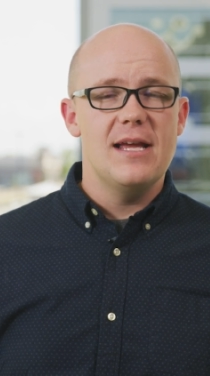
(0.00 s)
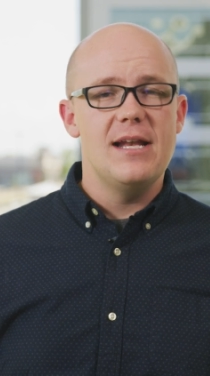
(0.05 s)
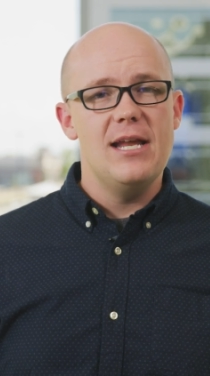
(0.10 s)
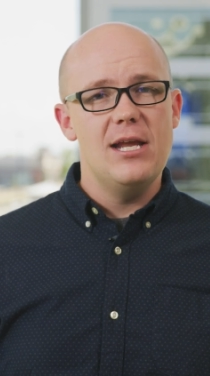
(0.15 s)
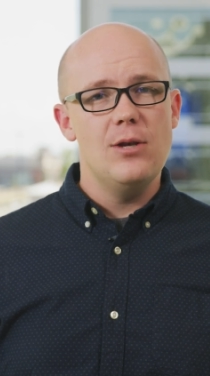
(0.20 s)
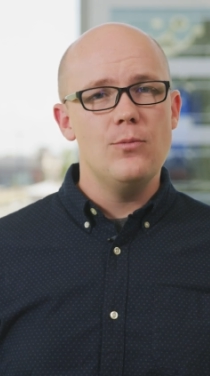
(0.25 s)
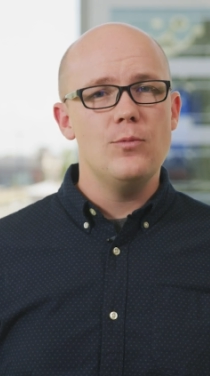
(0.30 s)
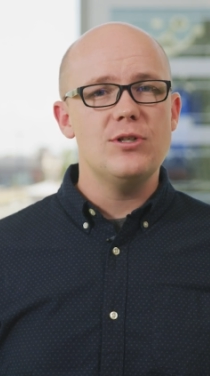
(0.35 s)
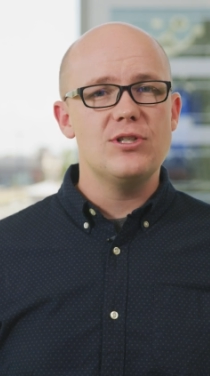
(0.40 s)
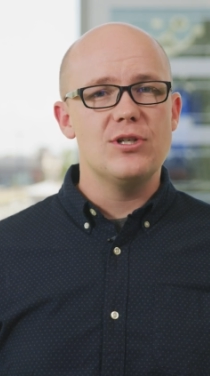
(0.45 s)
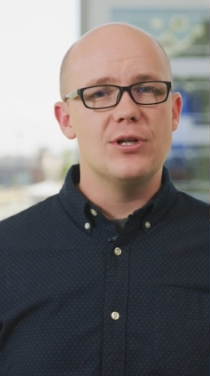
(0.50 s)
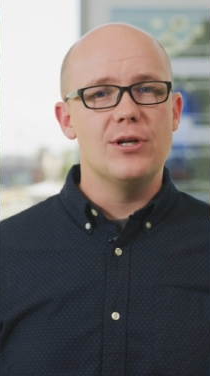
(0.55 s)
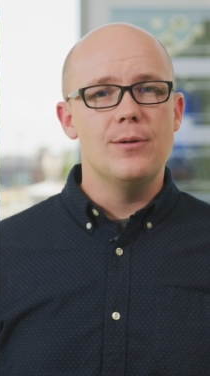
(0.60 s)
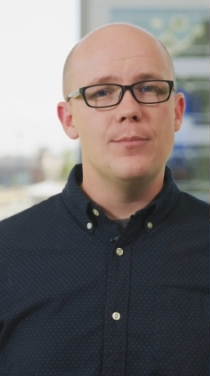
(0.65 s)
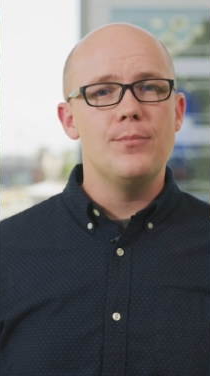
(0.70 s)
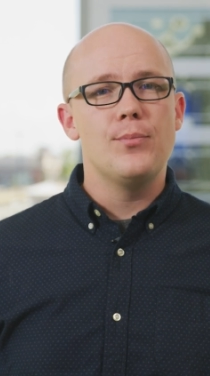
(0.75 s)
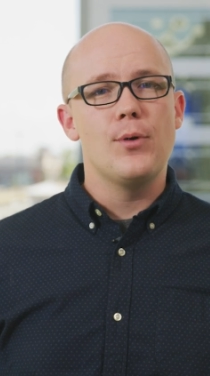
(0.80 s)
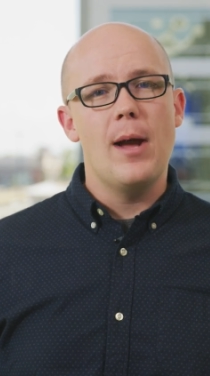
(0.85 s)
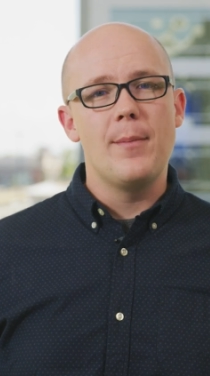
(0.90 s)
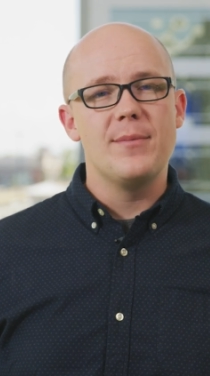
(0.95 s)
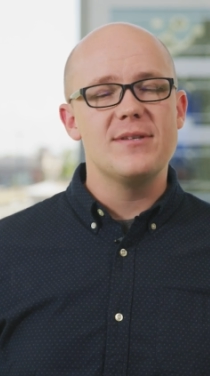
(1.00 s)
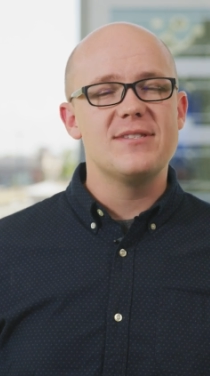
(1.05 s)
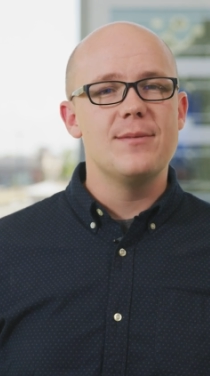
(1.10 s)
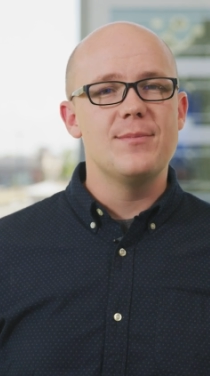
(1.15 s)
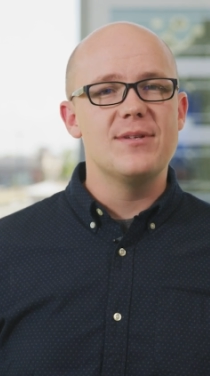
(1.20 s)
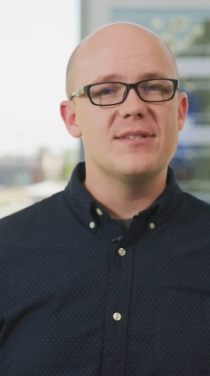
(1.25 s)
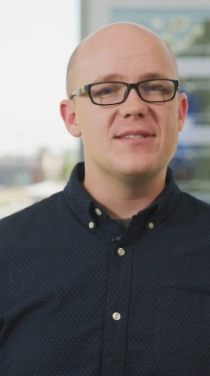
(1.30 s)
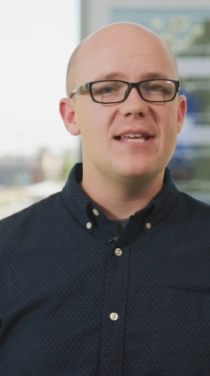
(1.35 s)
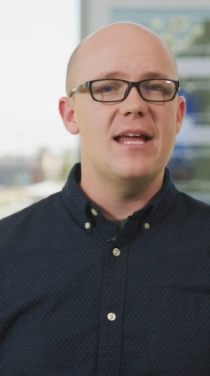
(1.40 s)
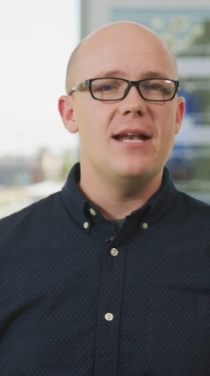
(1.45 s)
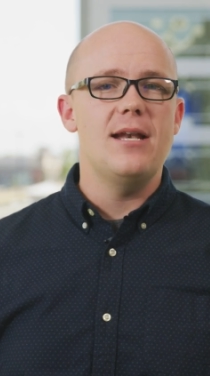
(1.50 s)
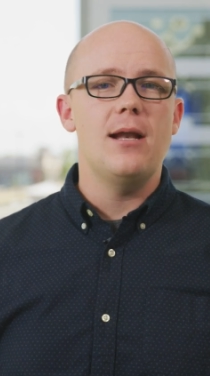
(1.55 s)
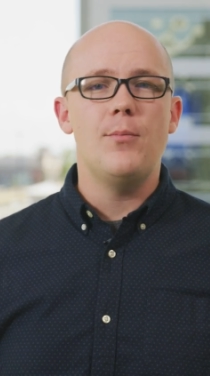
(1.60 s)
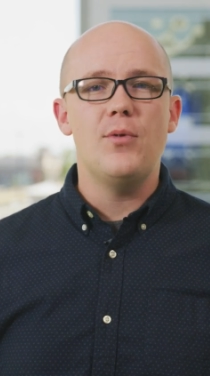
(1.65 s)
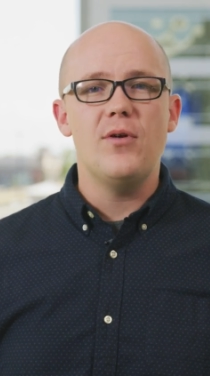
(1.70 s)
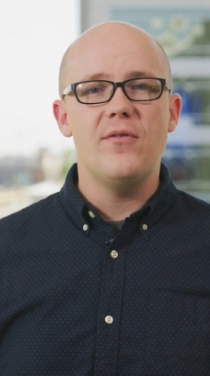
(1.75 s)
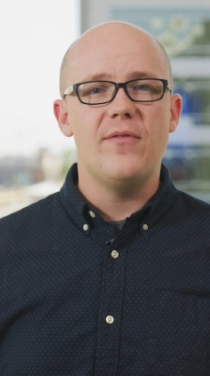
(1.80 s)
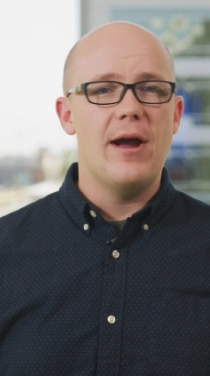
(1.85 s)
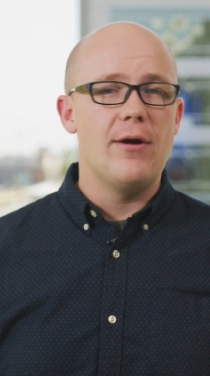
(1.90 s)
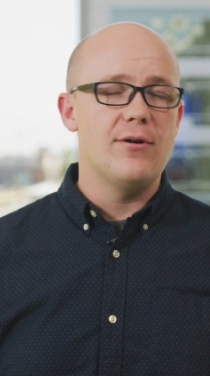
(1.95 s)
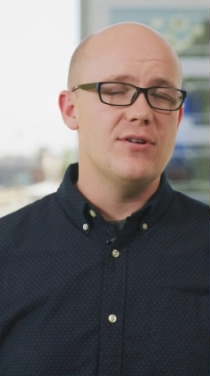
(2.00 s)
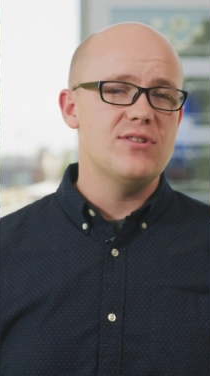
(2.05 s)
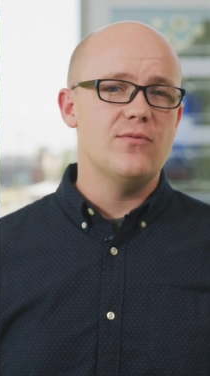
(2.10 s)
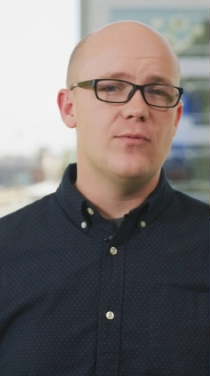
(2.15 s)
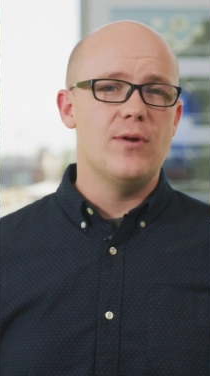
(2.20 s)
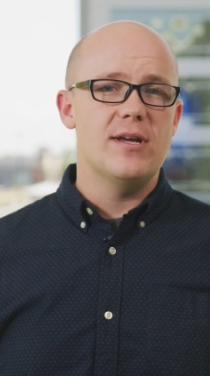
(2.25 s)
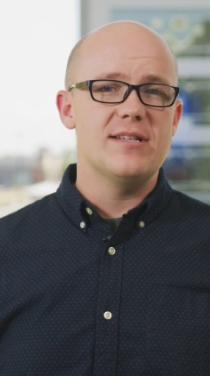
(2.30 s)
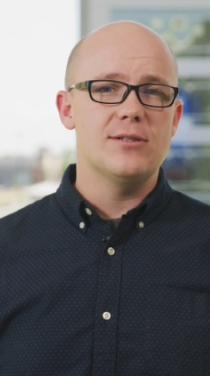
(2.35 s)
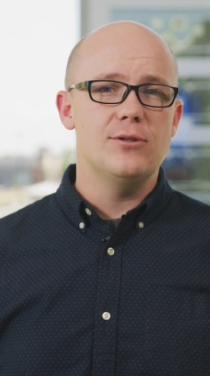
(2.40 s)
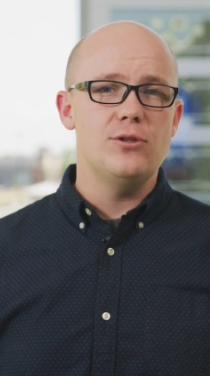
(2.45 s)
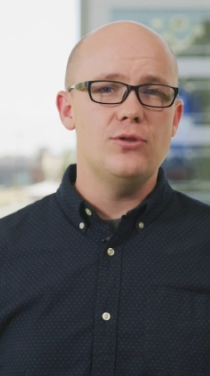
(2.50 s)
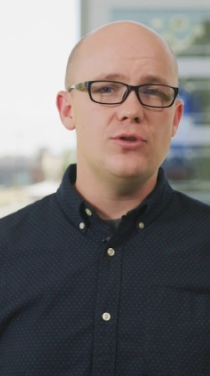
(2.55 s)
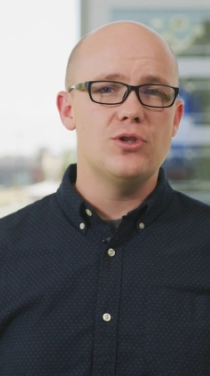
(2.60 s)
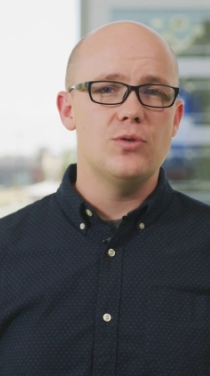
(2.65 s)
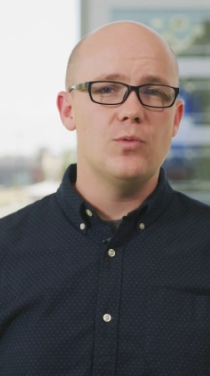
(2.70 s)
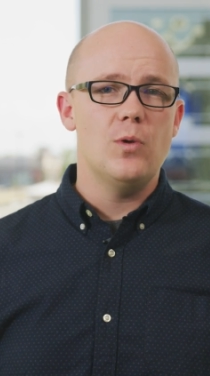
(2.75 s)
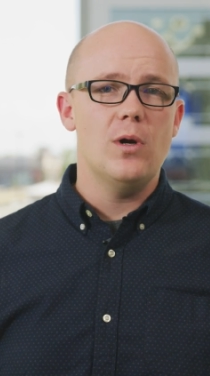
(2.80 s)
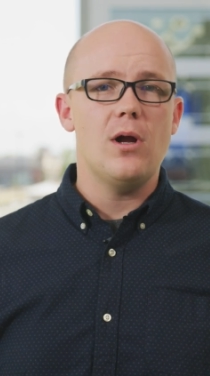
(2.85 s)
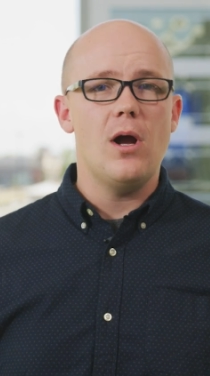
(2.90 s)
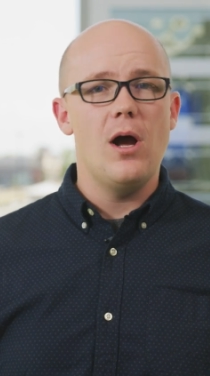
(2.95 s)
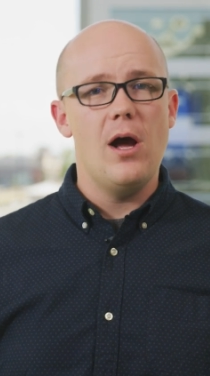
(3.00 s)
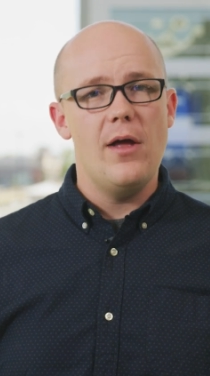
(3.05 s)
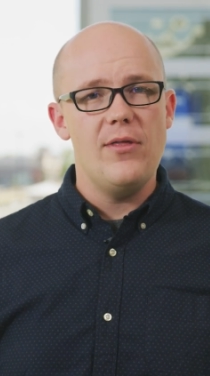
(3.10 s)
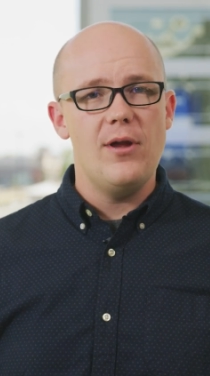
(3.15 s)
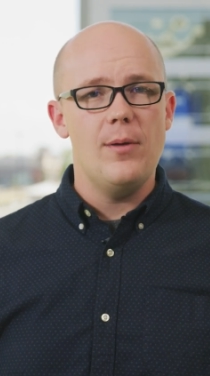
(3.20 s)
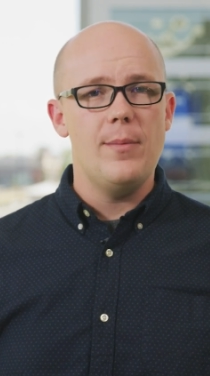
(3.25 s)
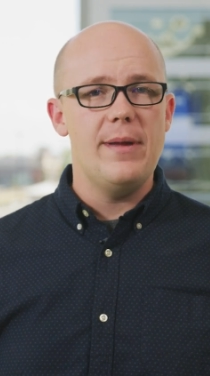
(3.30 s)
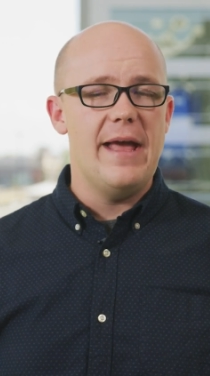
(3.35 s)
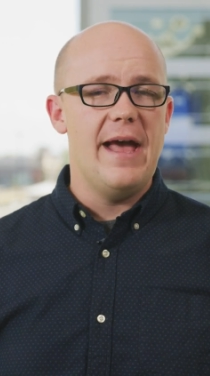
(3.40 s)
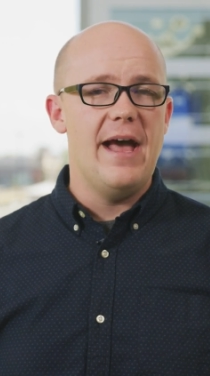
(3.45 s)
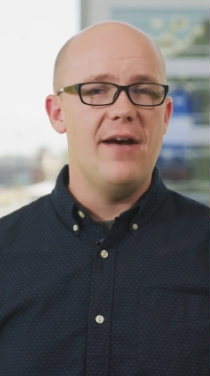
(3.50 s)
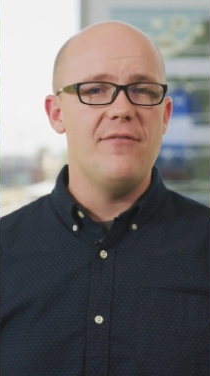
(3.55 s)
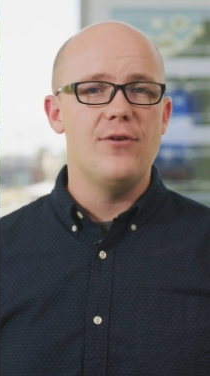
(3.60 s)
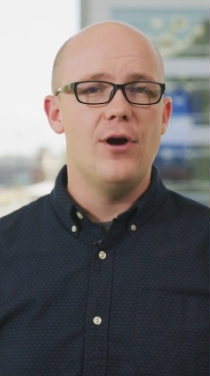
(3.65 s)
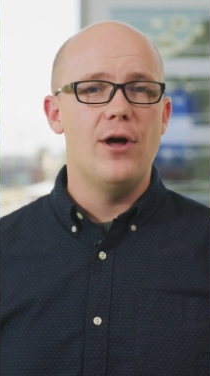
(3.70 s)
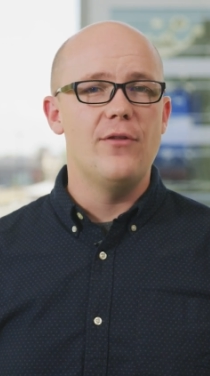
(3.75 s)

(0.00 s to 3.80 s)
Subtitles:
and in return, promise them a set number of hours of resolution work on their behalf